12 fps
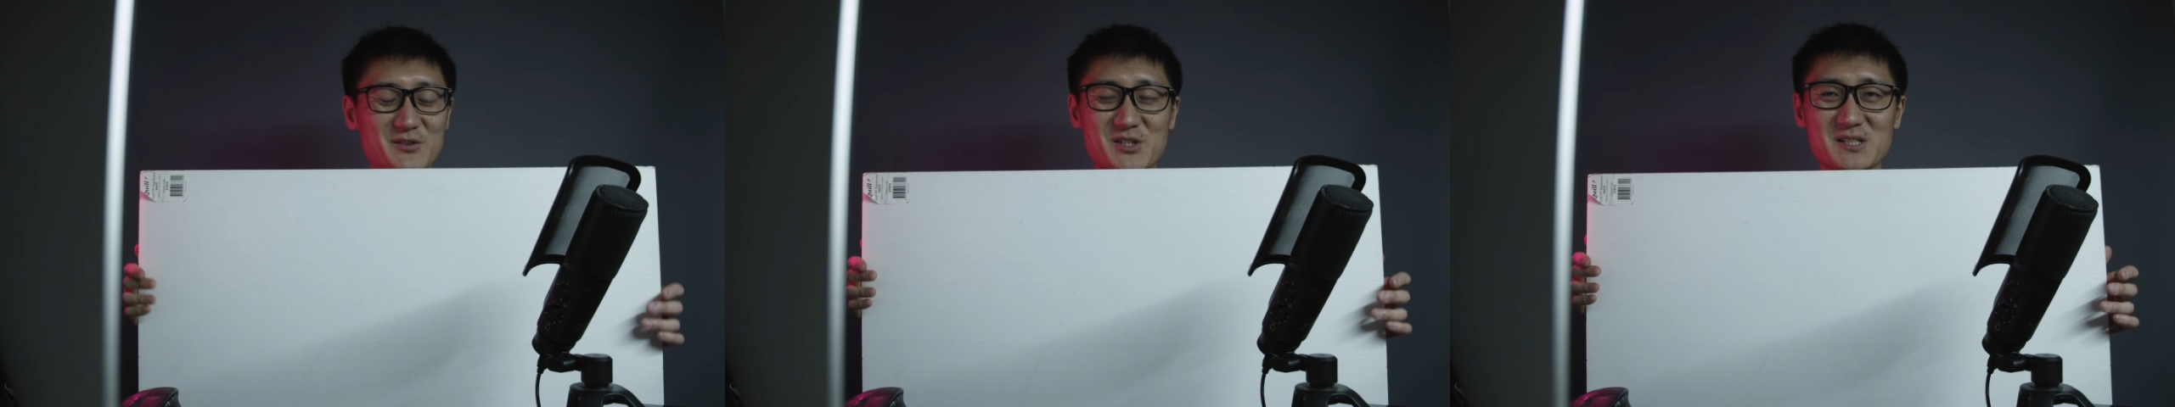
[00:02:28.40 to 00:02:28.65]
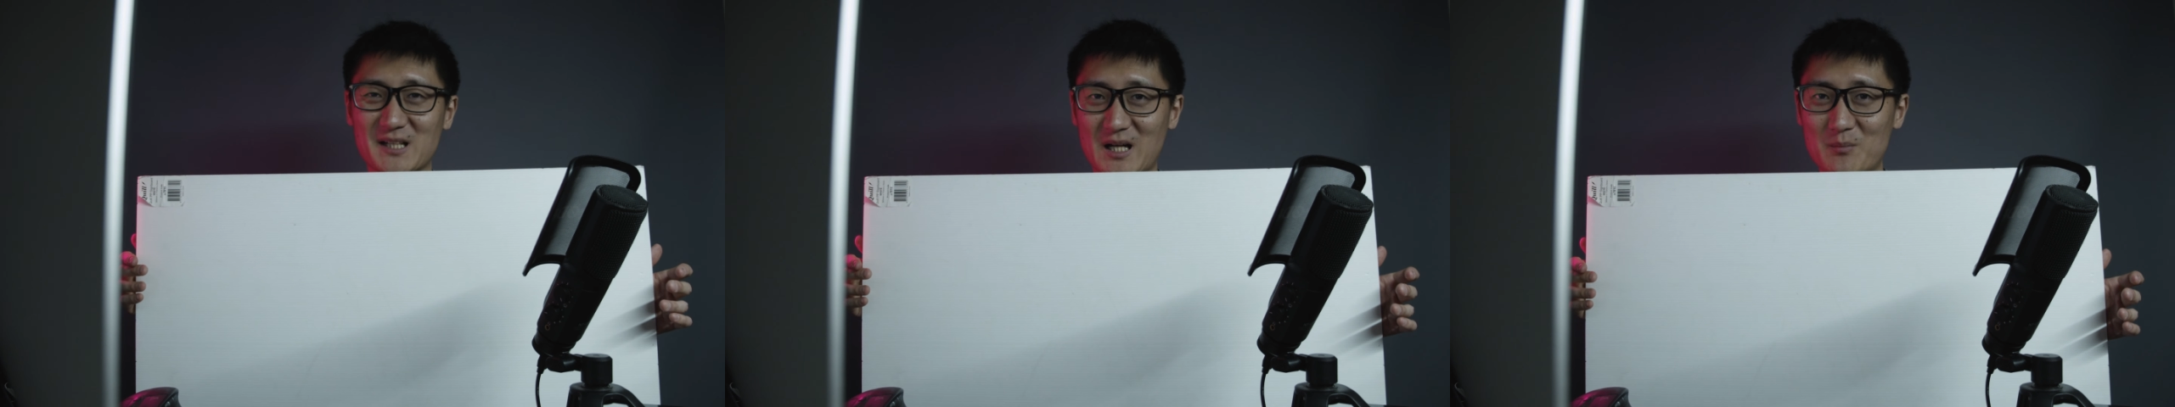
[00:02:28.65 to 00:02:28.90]
It's
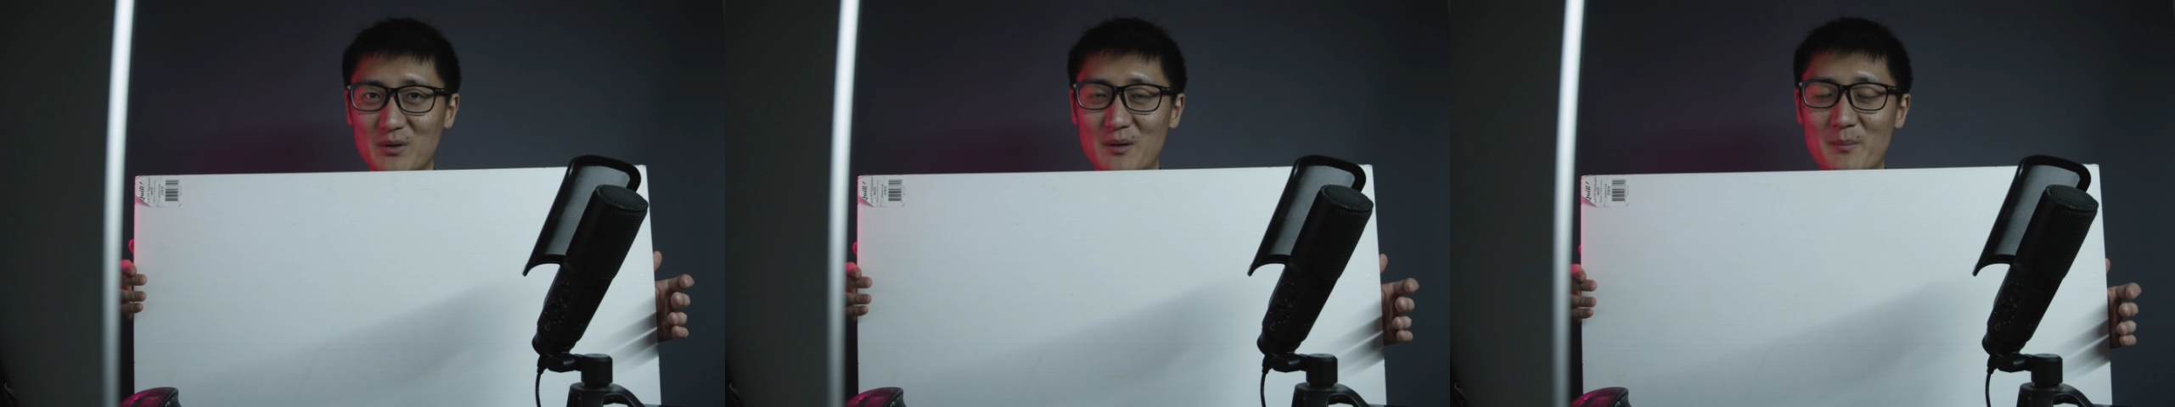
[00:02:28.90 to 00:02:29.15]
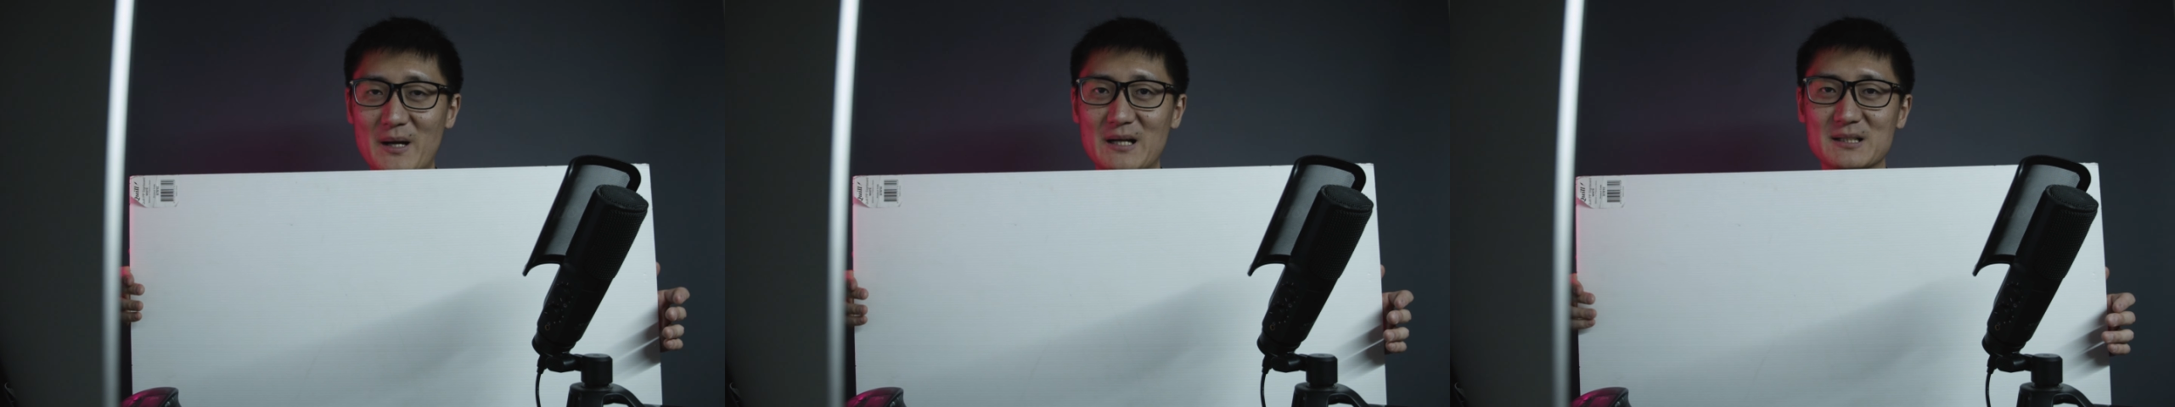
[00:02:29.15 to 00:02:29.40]
just a couple
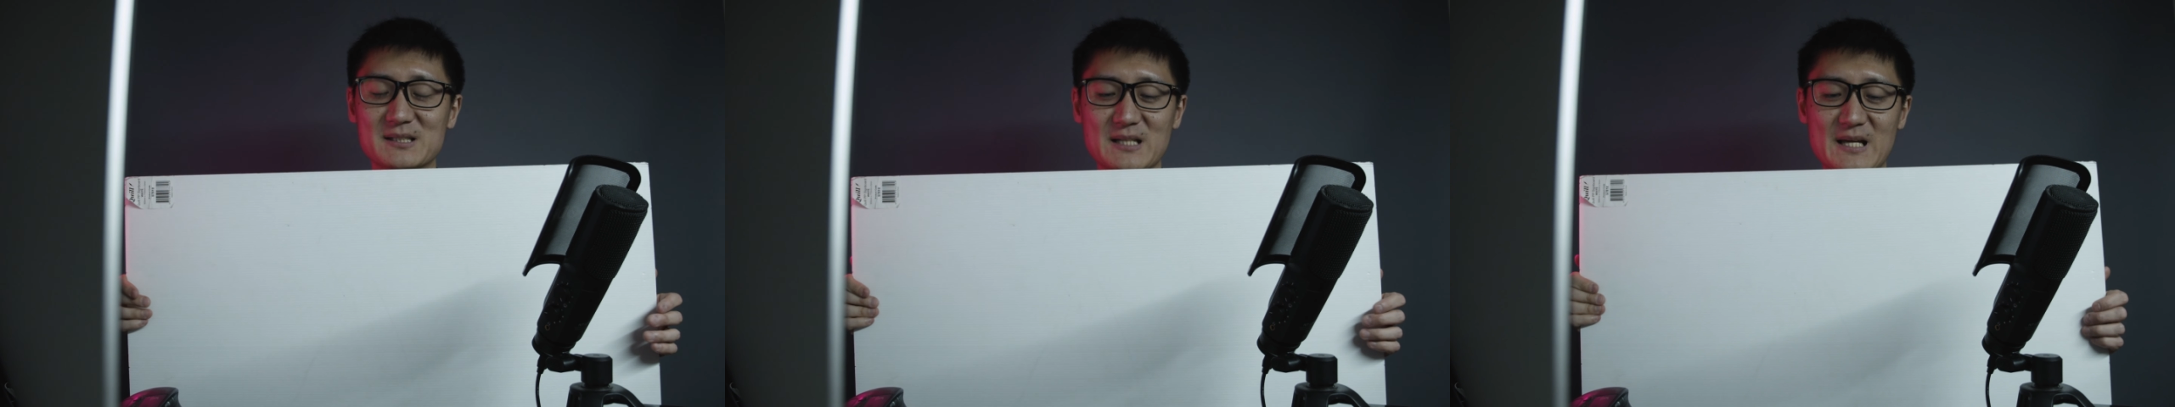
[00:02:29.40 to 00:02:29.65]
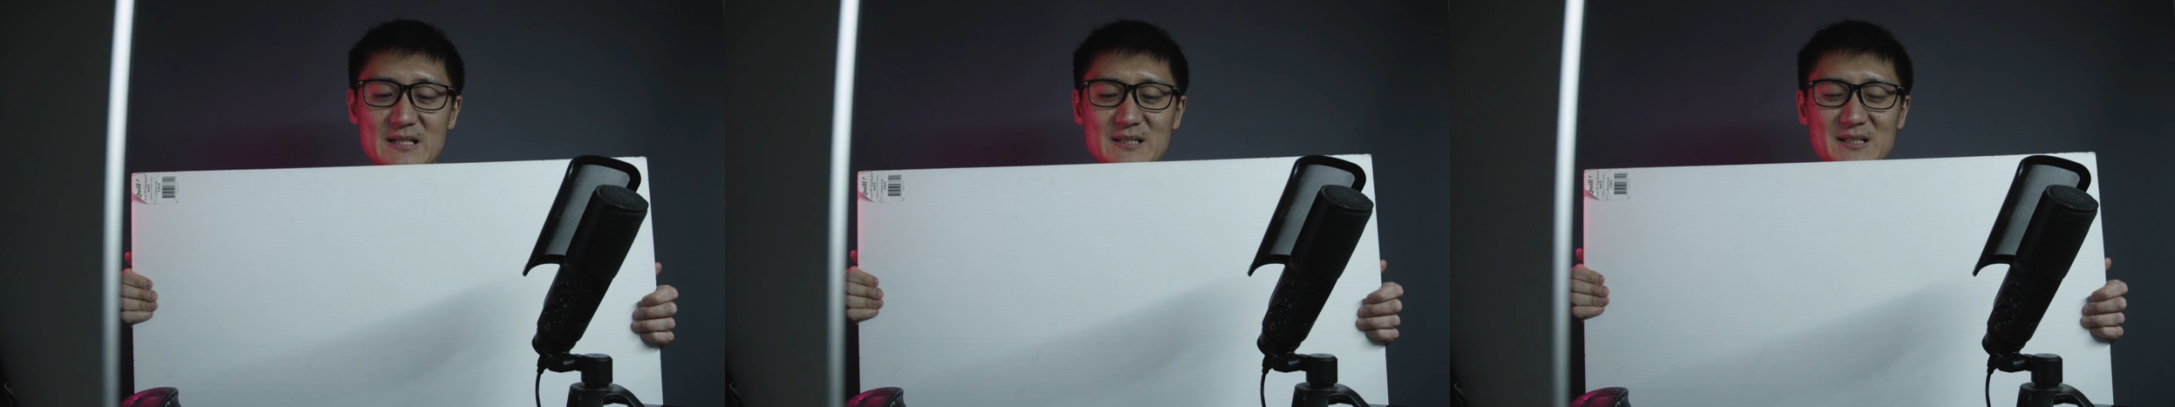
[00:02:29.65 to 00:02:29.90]
of bucks
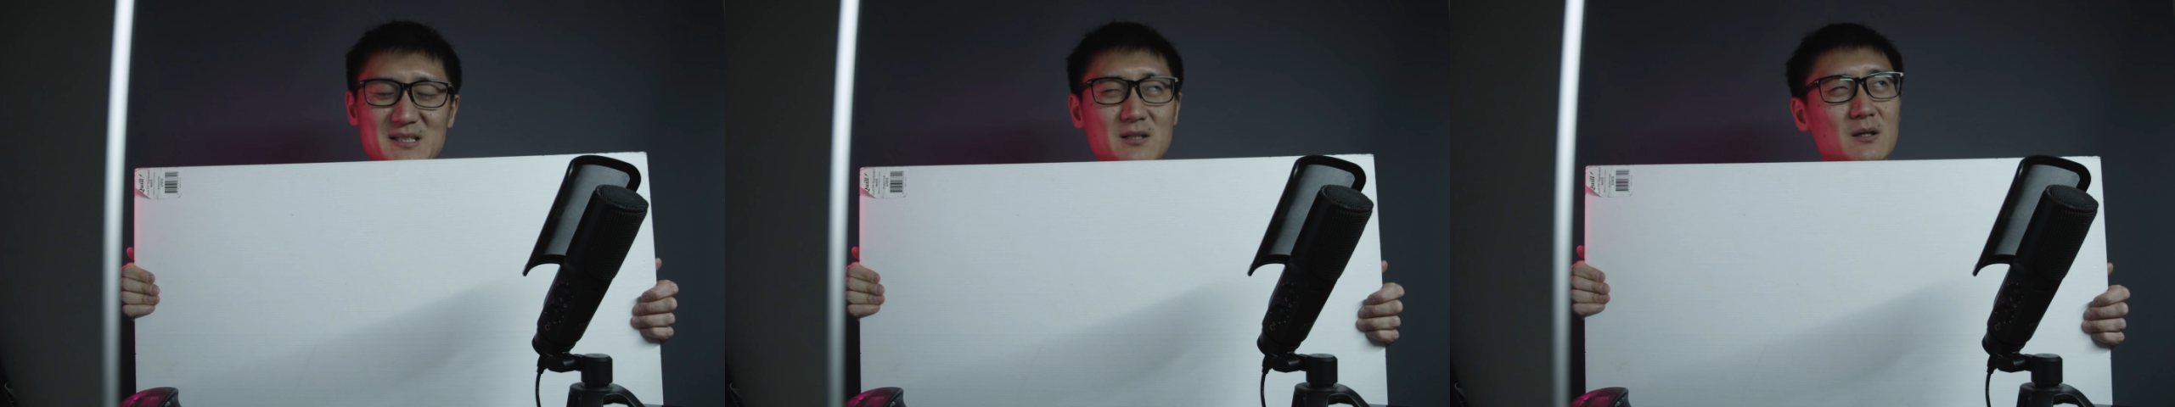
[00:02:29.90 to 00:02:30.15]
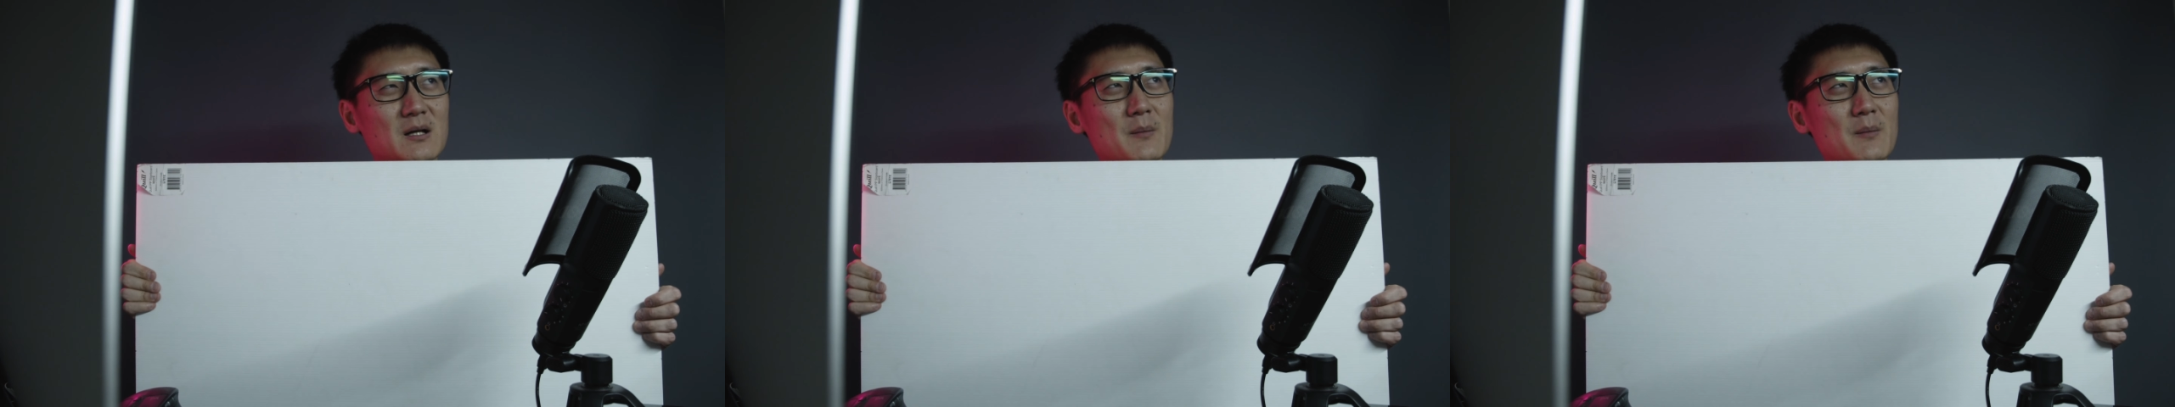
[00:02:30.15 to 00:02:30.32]
and it's